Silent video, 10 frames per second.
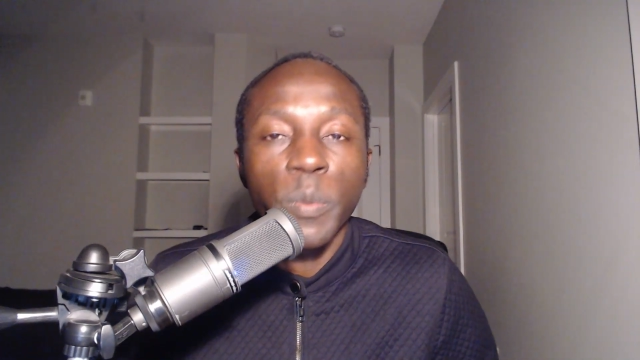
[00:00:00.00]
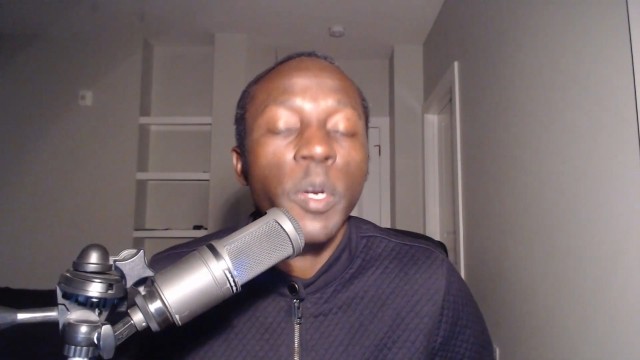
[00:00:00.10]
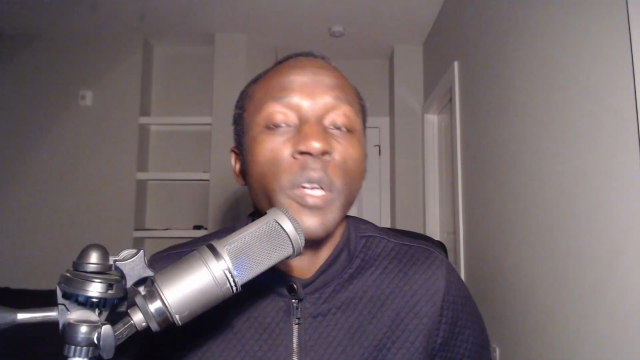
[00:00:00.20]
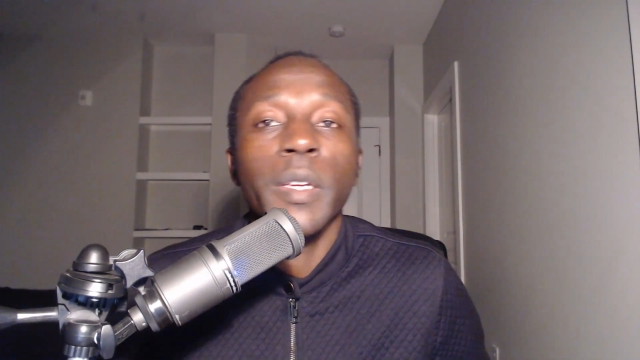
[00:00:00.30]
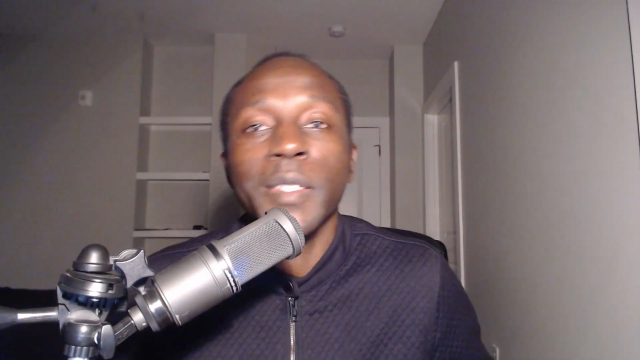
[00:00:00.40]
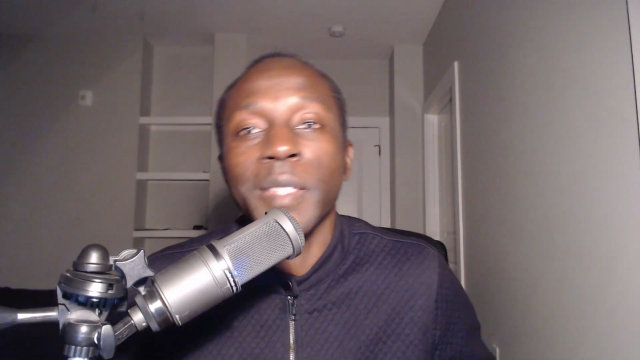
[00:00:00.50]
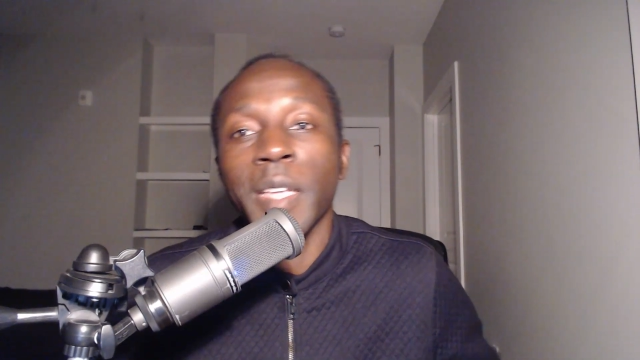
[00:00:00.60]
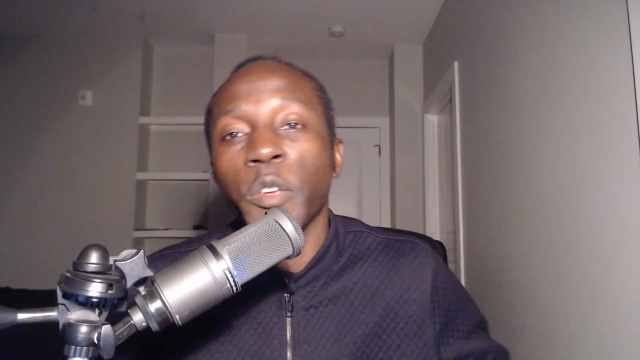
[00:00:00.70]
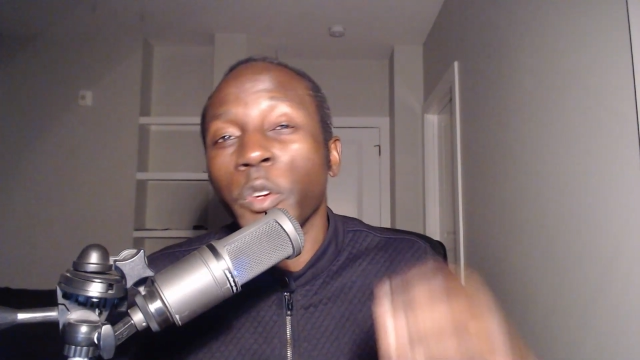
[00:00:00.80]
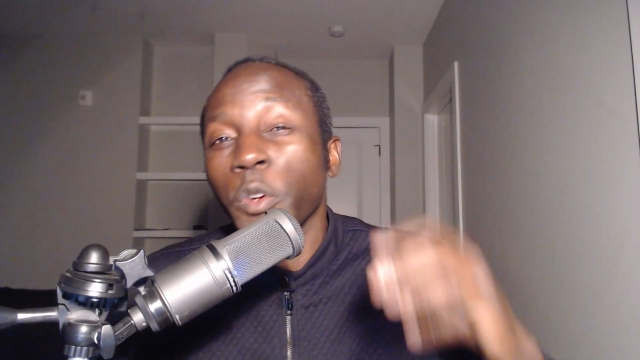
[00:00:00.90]
product is
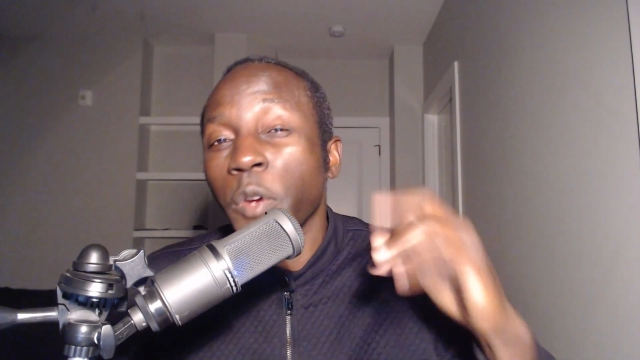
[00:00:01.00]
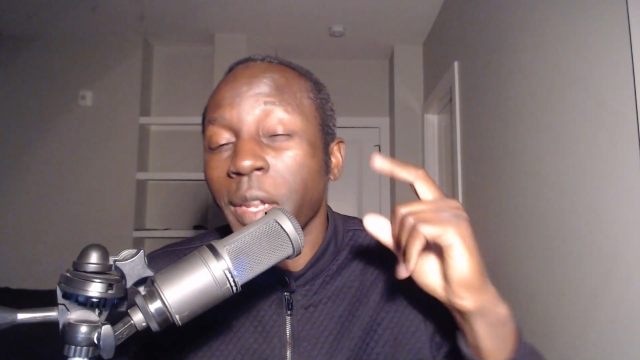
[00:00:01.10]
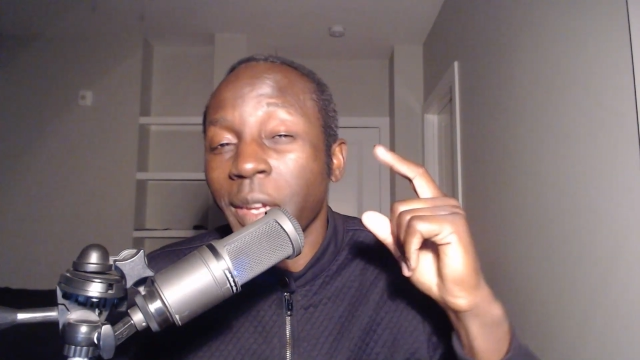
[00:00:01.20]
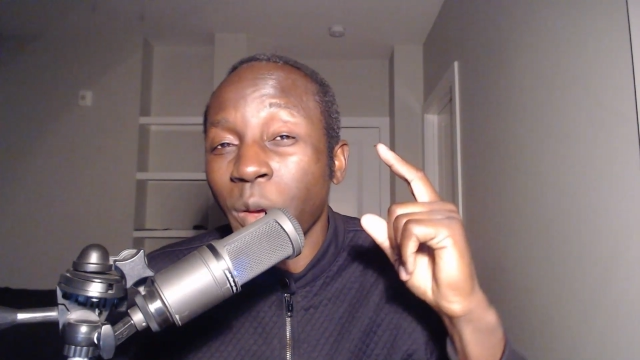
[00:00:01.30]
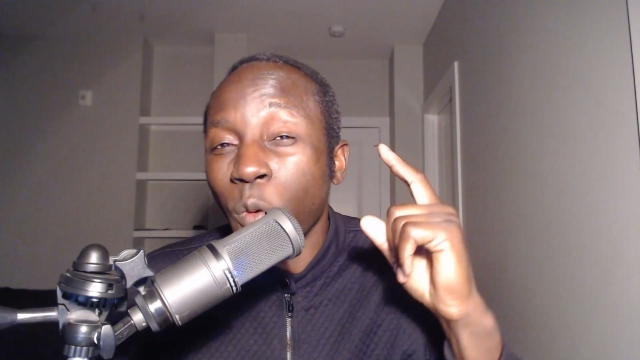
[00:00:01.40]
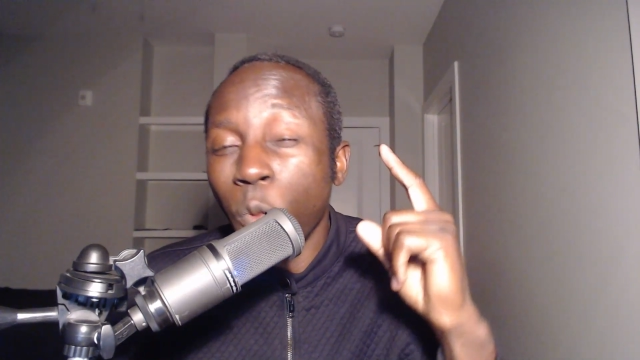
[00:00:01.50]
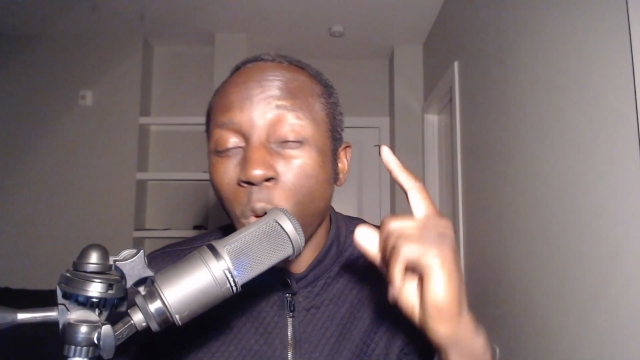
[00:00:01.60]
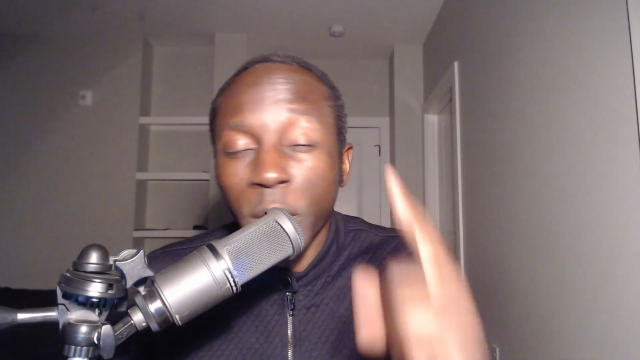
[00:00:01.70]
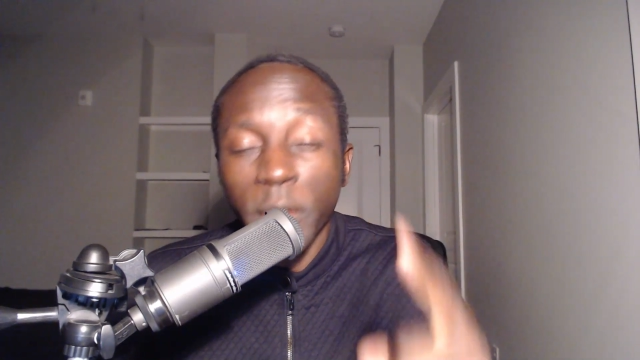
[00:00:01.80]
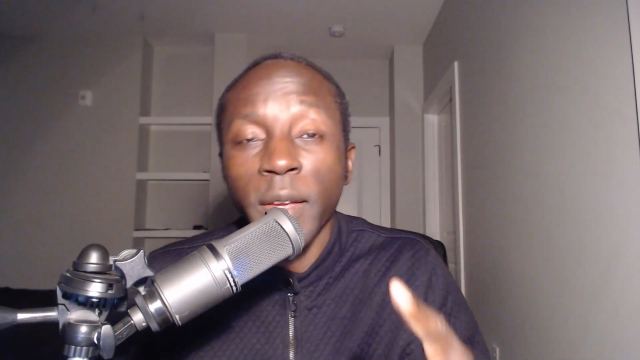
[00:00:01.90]
that you're creating it
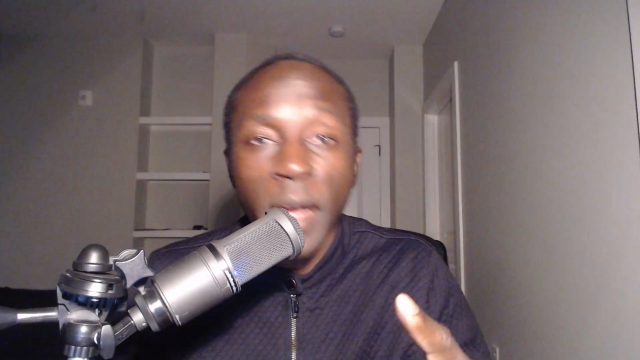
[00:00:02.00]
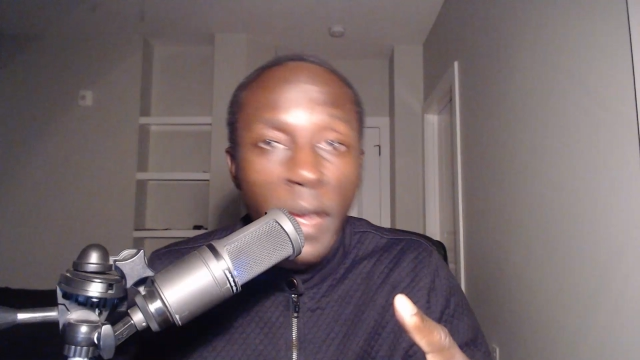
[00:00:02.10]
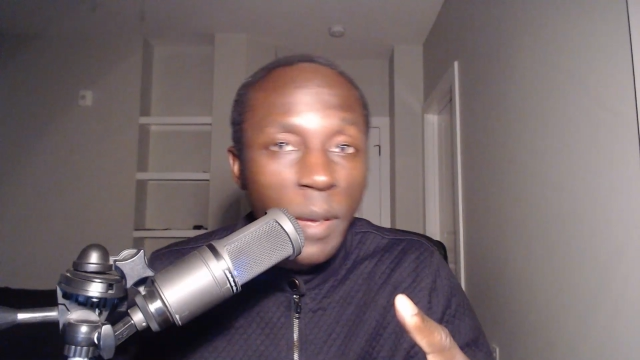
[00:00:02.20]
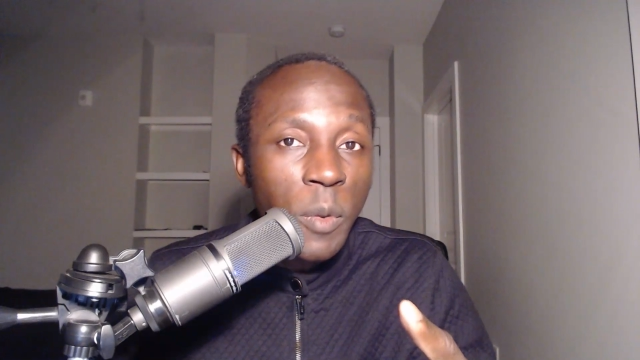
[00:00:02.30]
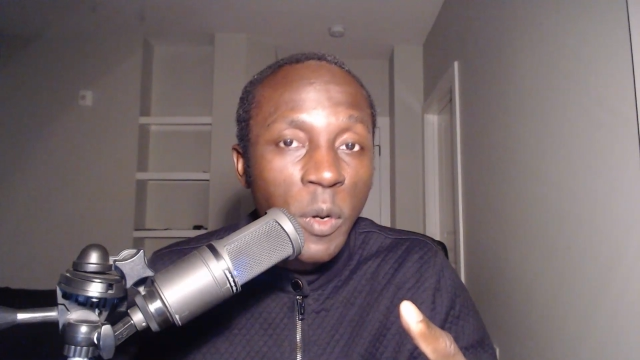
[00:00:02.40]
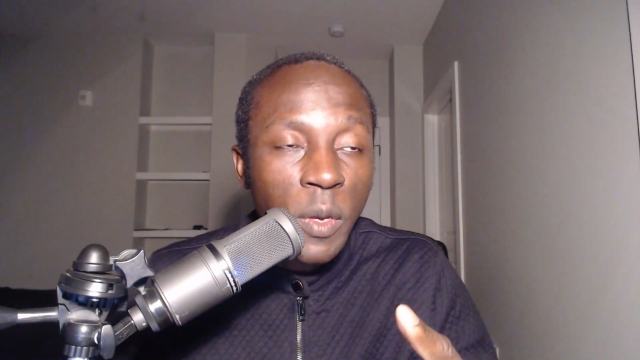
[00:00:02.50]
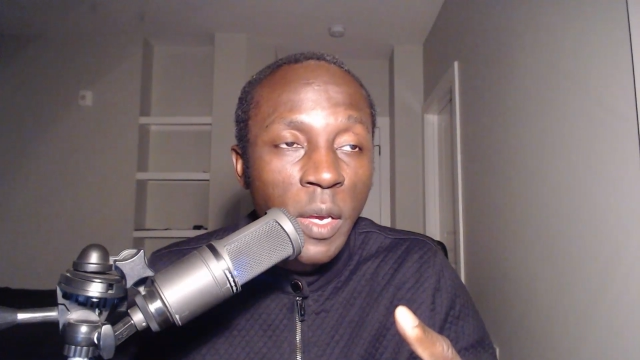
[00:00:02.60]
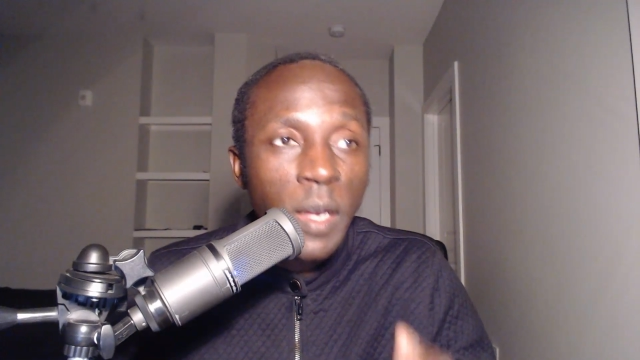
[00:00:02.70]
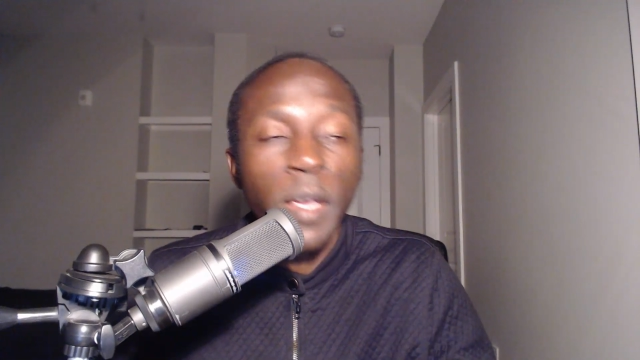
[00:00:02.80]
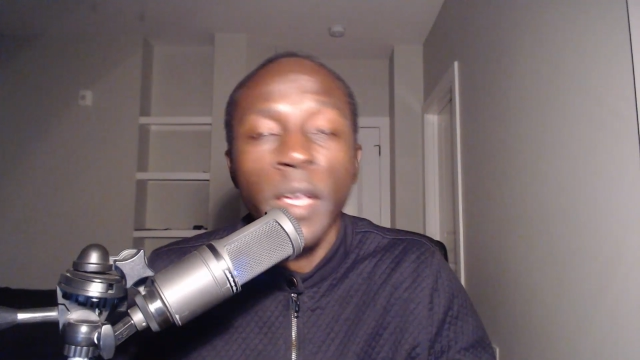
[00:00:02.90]
one time, okay?